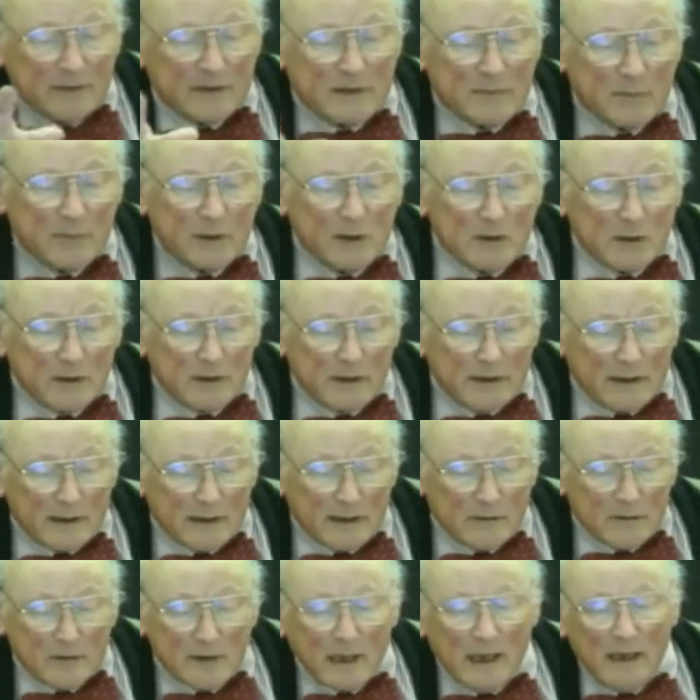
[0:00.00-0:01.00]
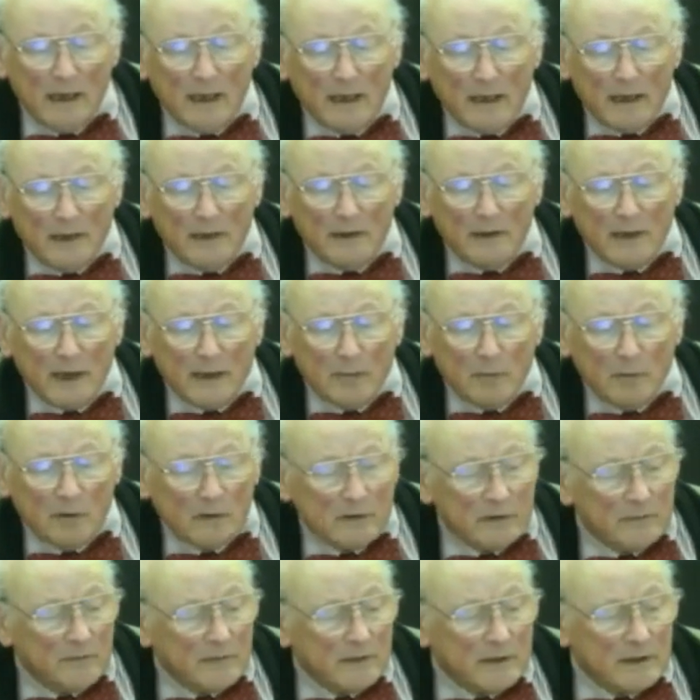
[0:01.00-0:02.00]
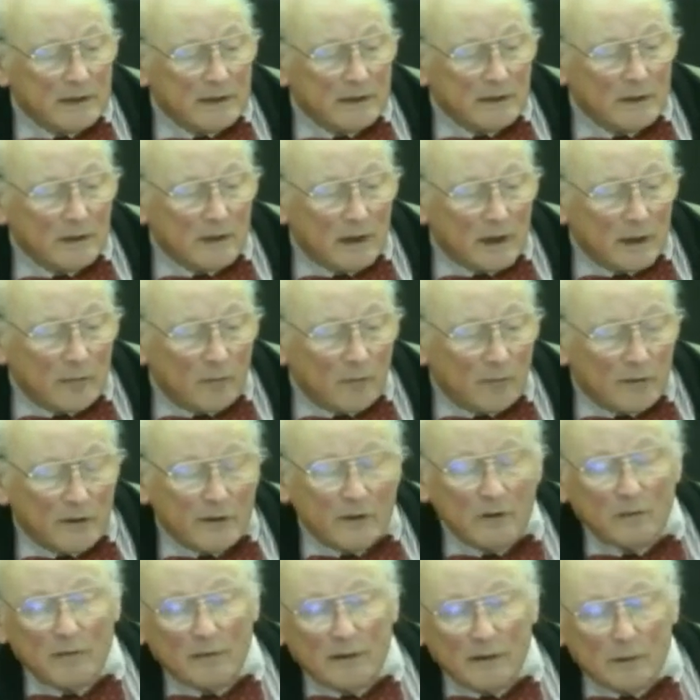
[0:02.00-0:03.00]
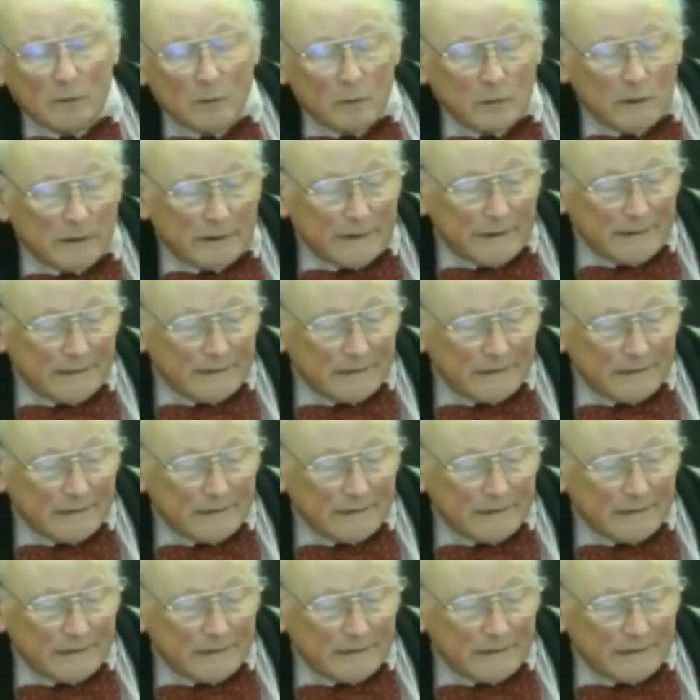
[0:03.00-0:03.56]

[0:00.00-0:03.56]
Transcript: especially those unable to visit a library during the working